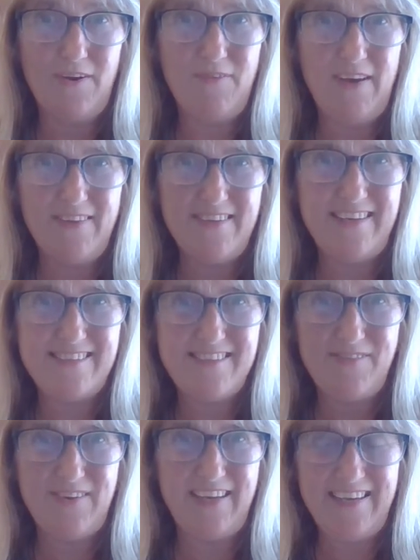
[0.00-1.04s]
of other decks I
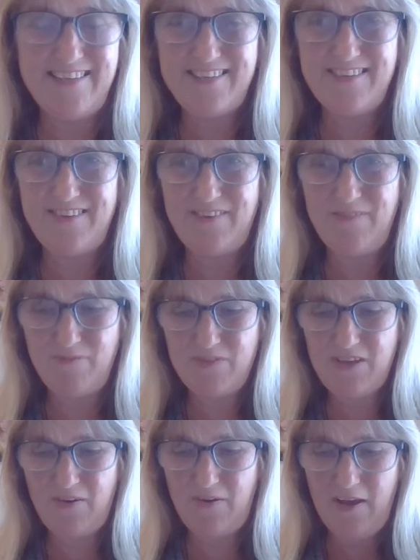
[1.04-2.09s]
want to get too.
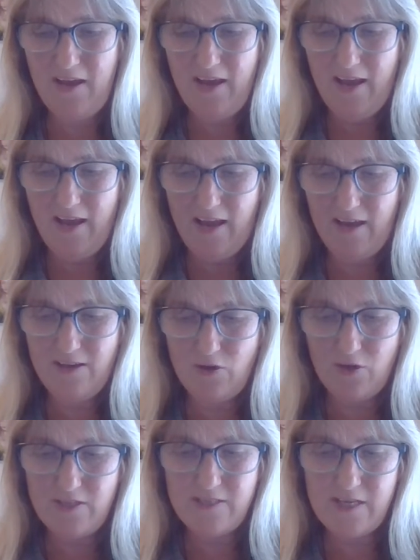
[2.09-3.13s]
So you
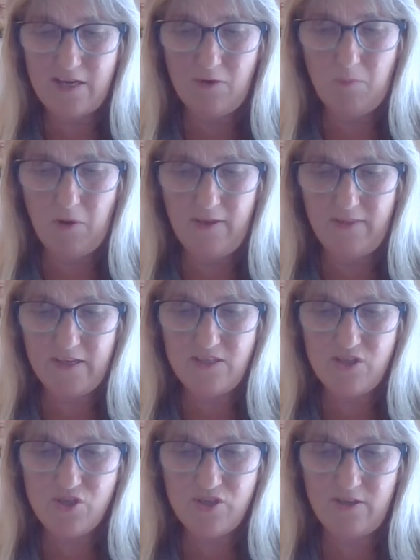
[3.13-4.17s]
can tell by the
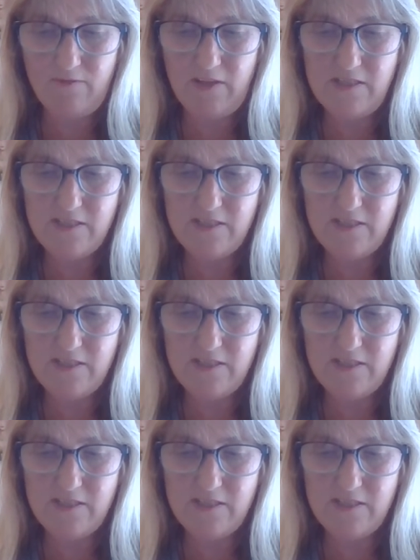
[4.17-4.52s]
condition of these